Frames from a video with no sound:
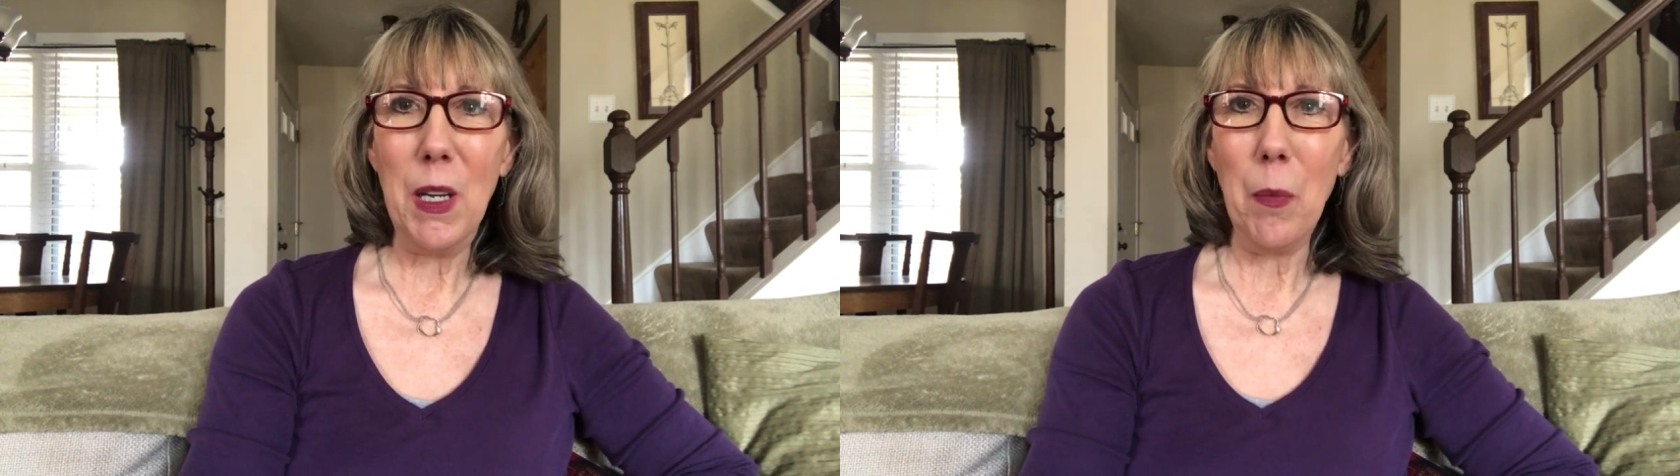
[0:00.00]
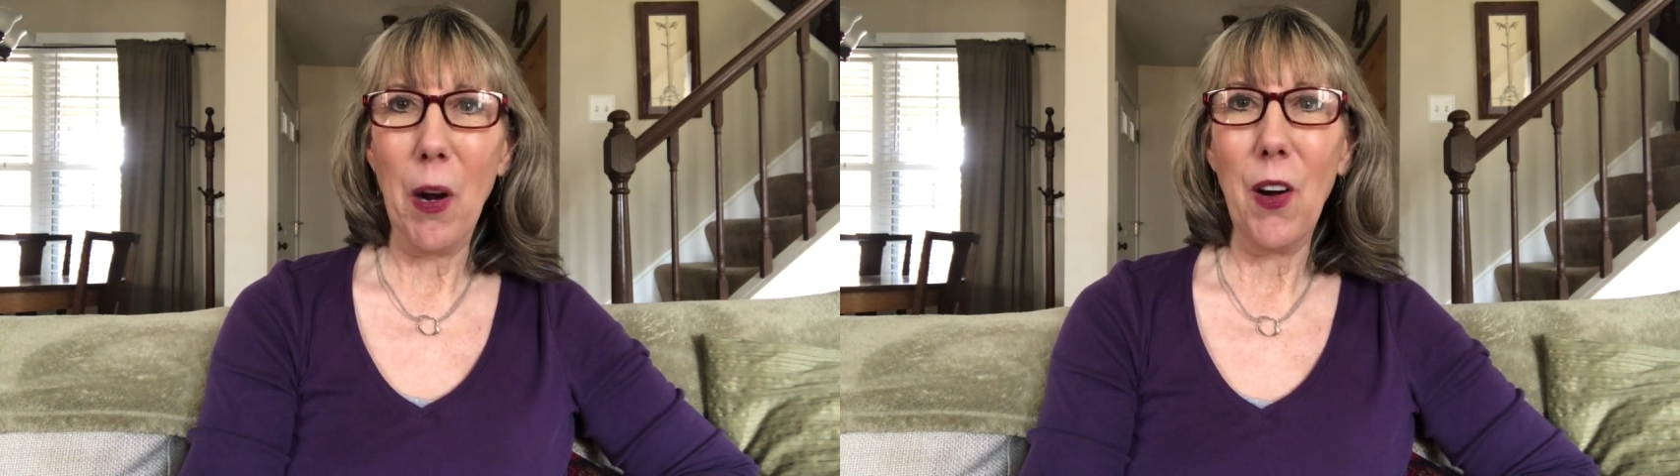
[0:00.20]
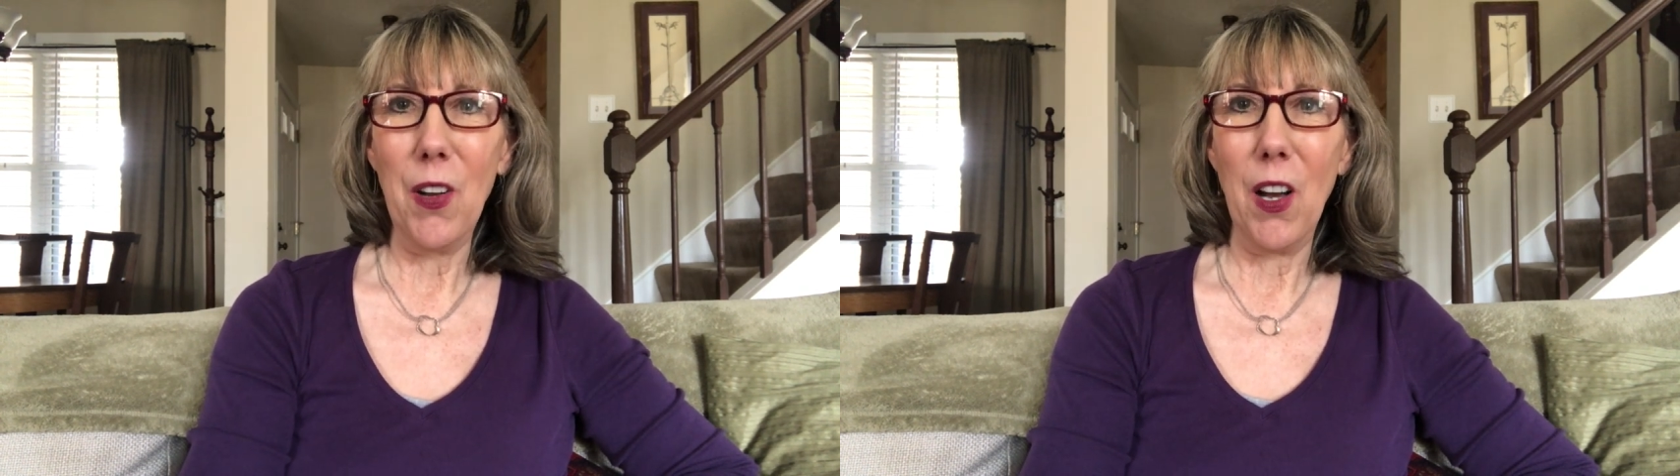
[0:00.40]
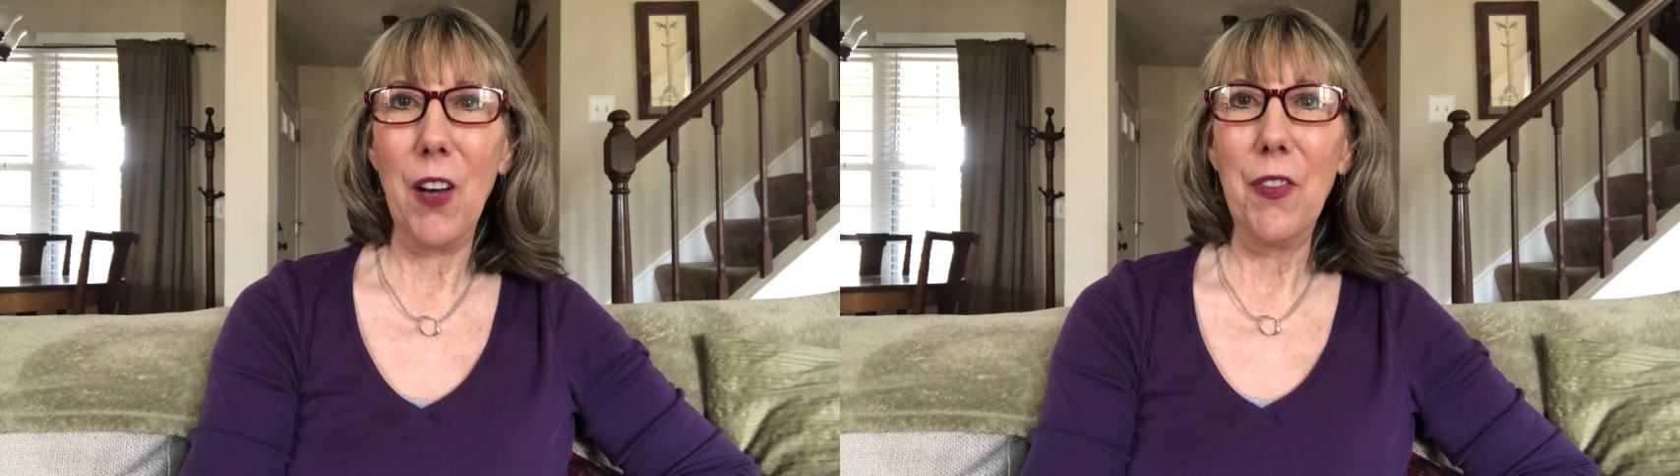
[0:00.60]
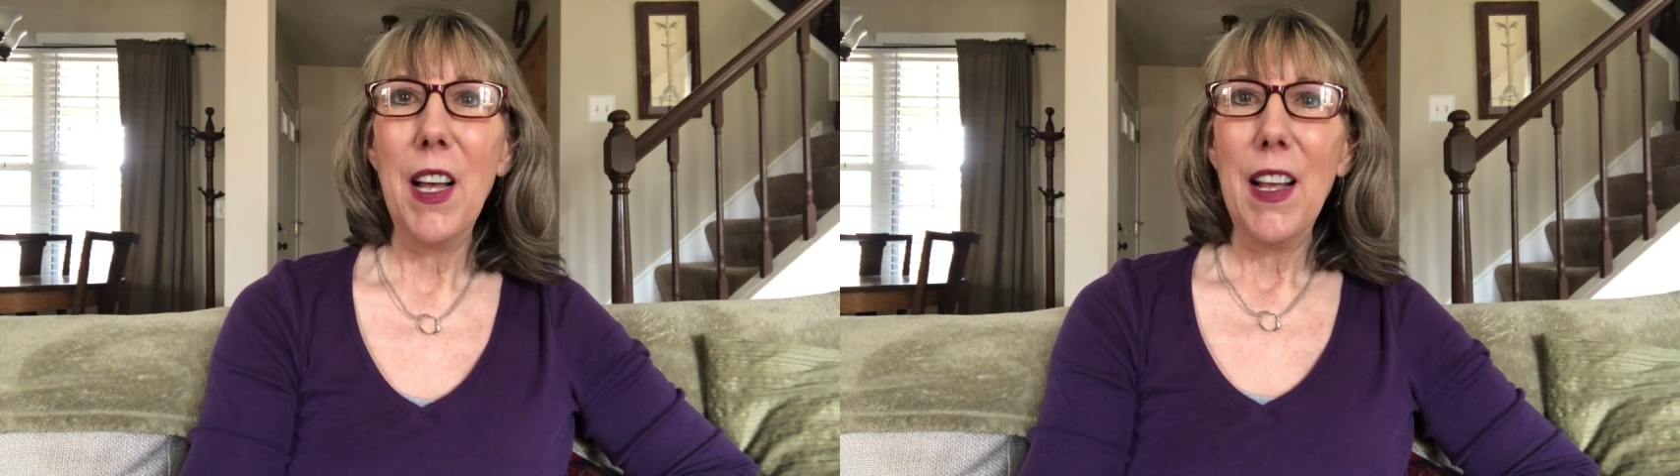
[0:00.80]
be a part
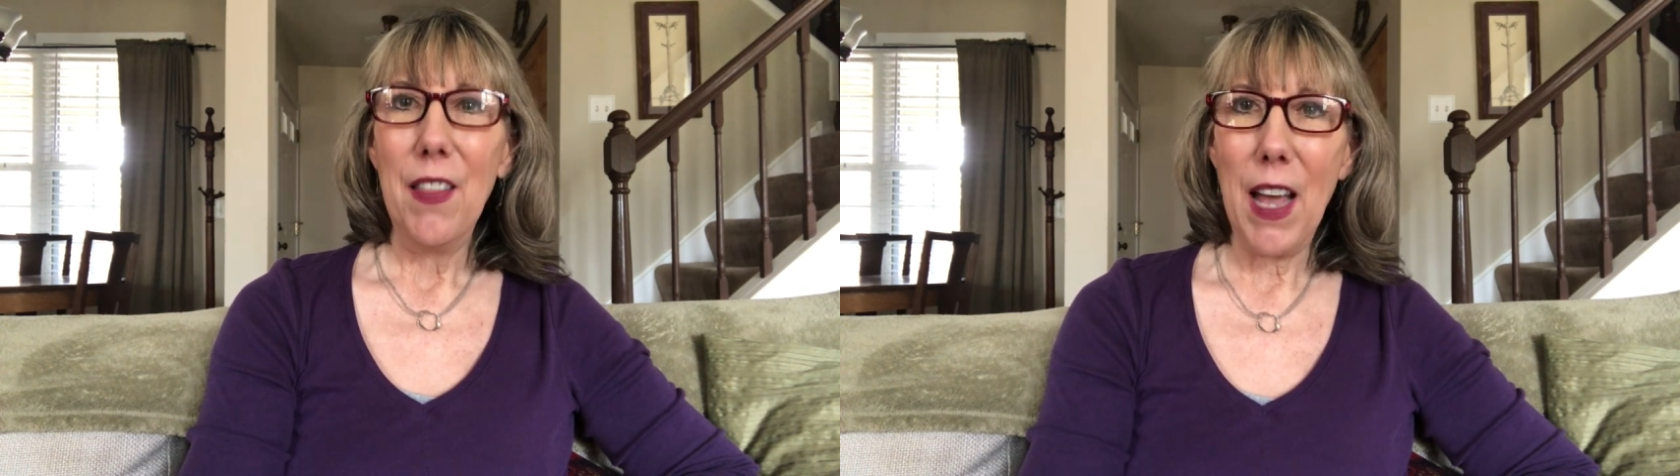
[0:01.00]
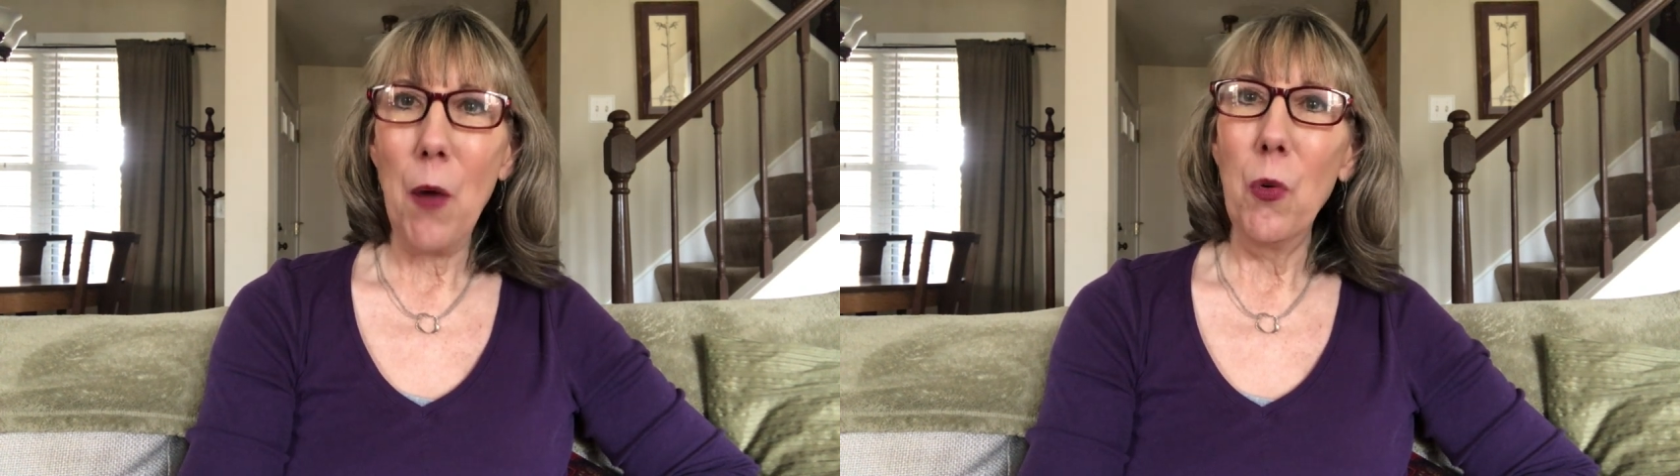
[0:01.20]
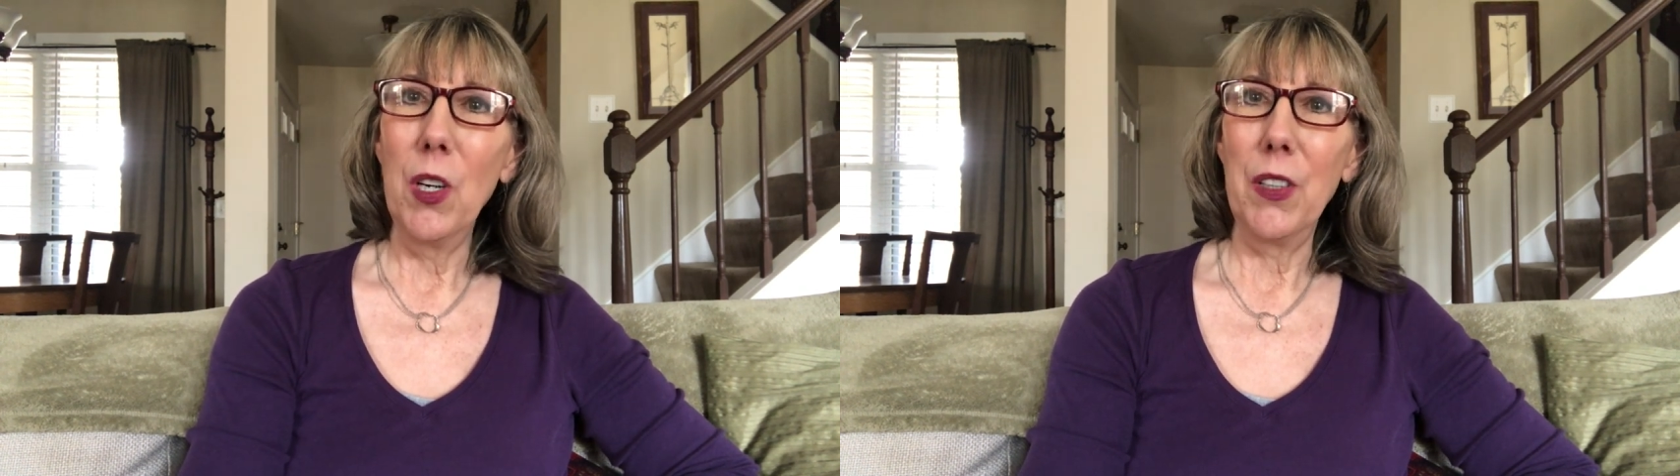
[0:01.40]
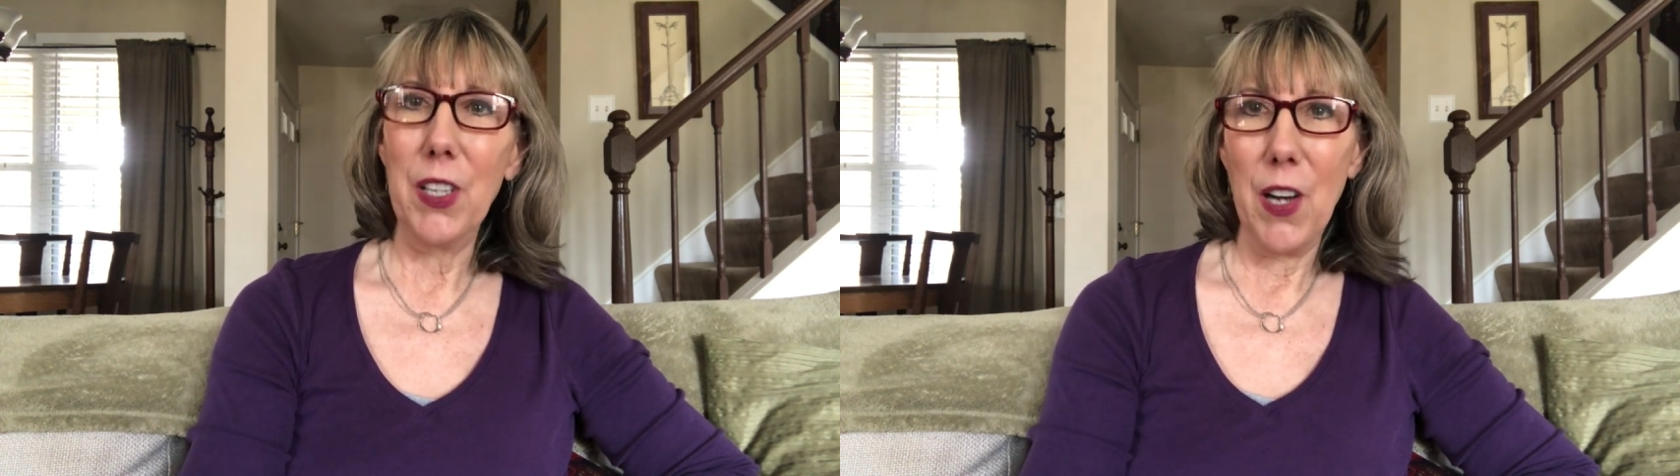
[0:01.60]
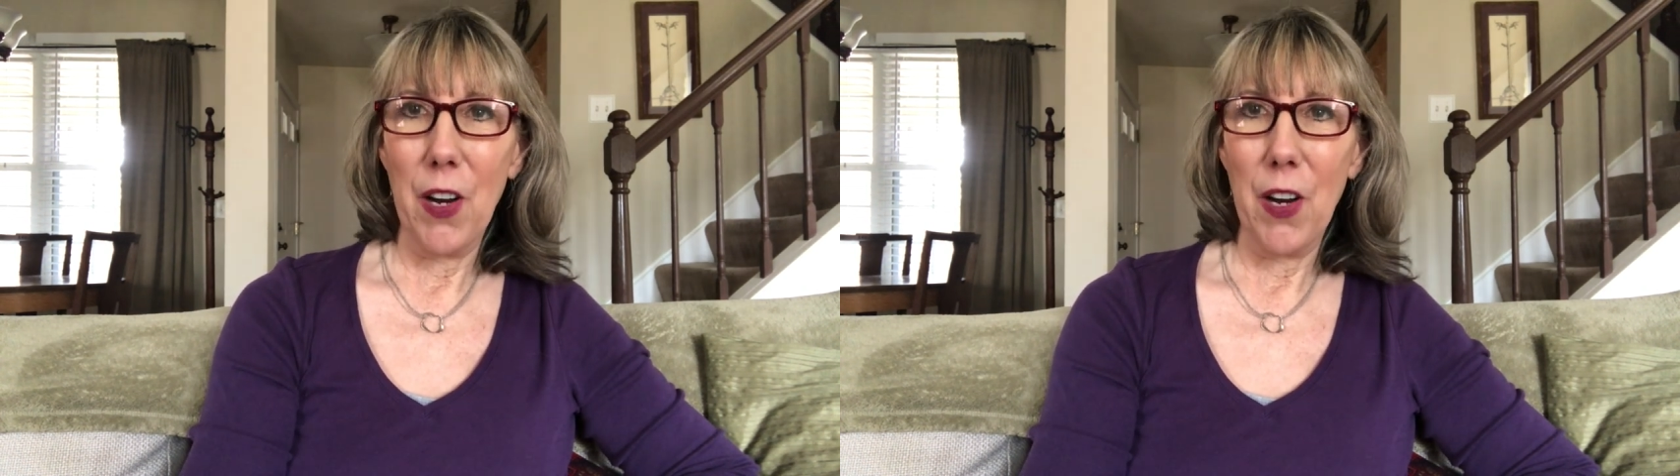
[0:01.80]
of that world and